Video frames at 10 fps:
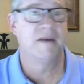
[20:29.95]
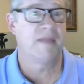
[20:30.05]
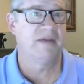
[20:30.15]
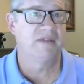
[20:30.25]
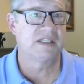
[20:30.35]

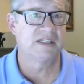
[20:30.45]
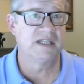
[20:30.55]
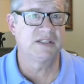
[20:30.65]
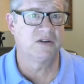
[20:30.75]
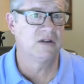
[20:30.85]
of the
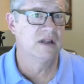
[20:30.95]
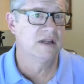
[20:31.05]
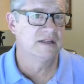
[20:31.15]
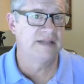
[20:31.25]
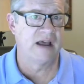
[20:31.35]
stencil
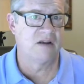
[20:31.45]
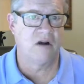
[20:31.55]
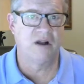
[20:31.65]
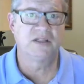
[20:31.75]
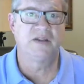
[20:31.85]
down
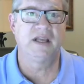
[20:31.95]
onto the